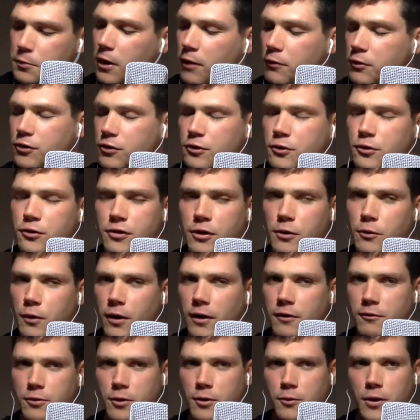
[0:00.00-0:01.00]
I was using
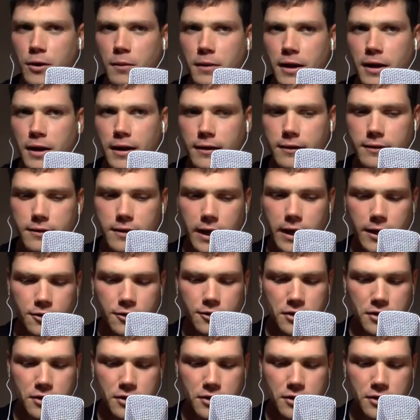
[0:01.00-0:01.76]
one for one of my day